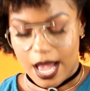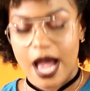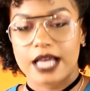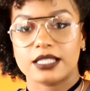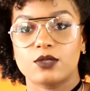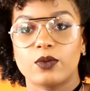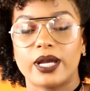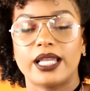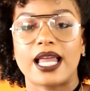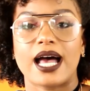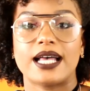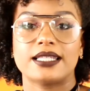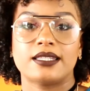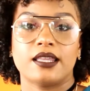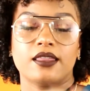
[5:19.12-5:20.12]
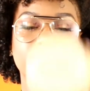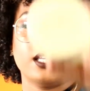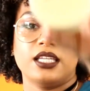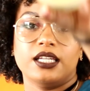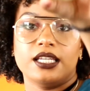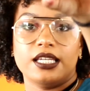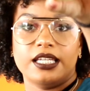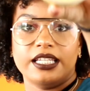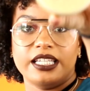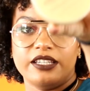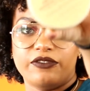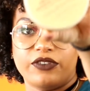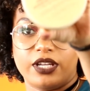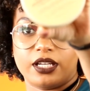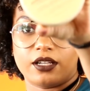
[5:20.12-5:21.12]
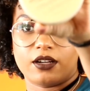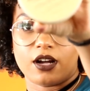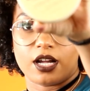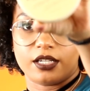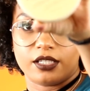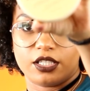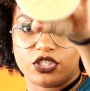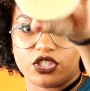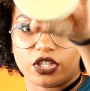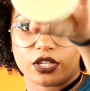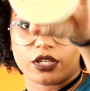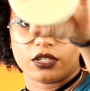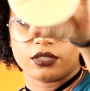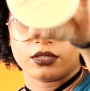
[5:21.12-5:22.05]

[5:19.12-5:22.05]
as well as the leave-in conditioner.